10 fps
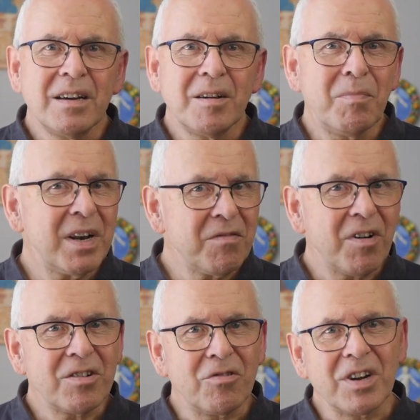Many of
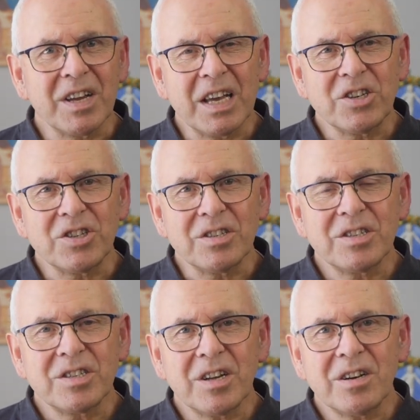our
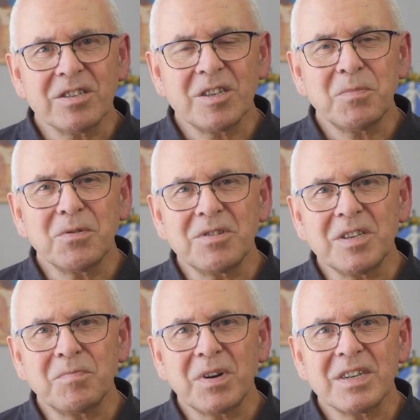congregations are
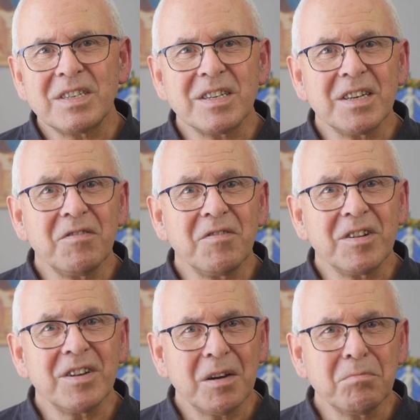supported by
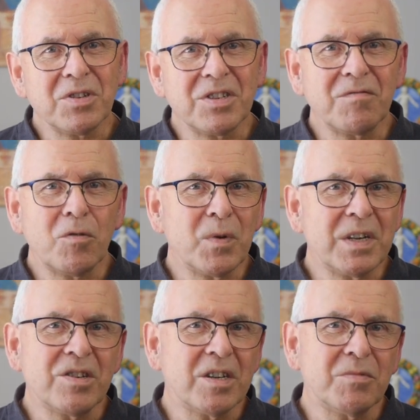significant numbers of what we
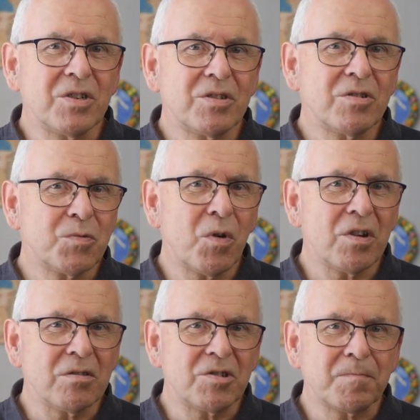term as
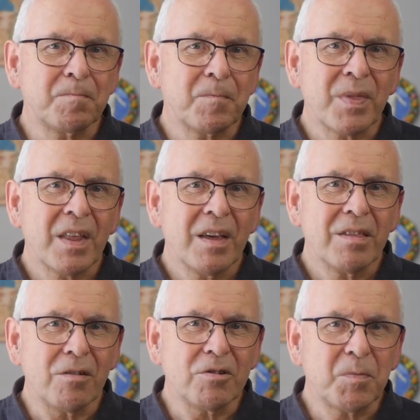swallows,
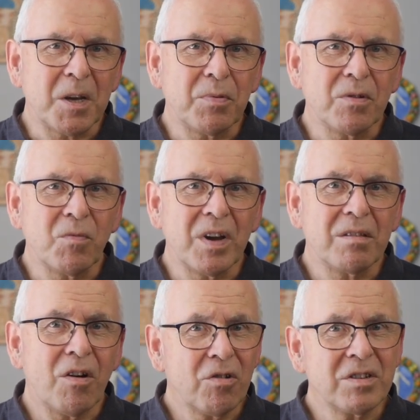those people with
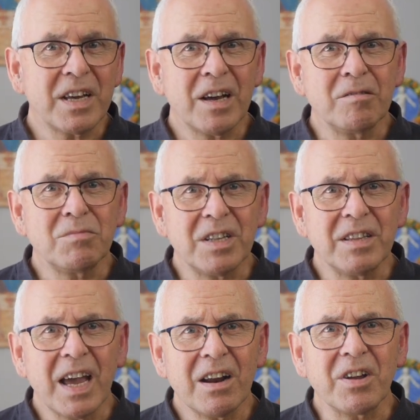holiday homes in
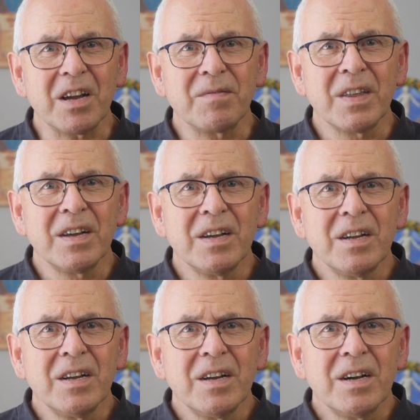the area
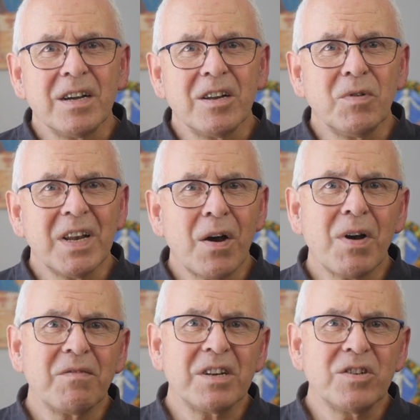and who are now
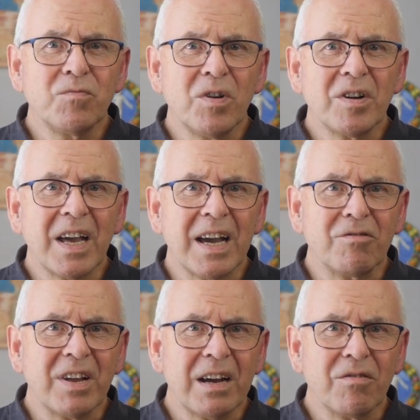having to work
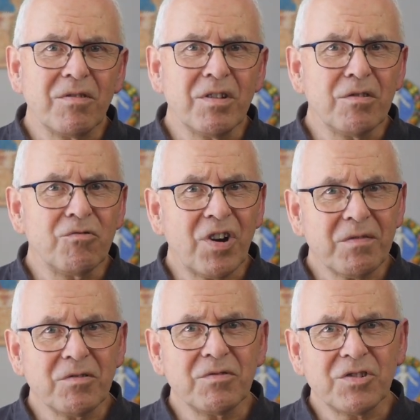out how the new
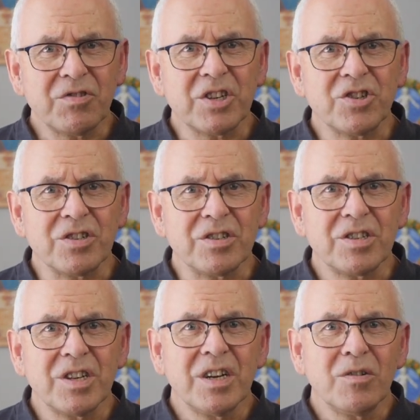travel
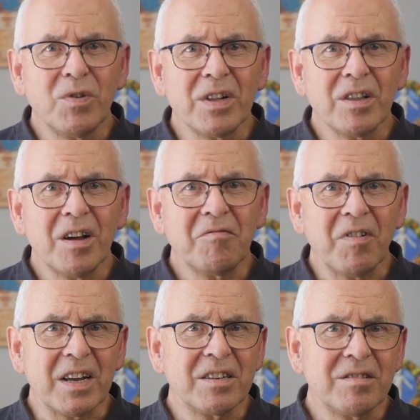restrictions will
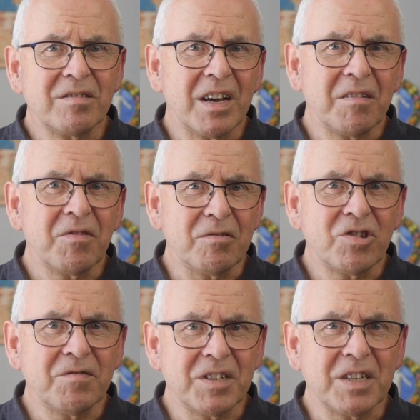affect their
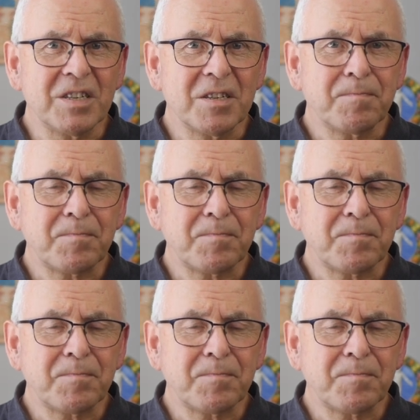future visits.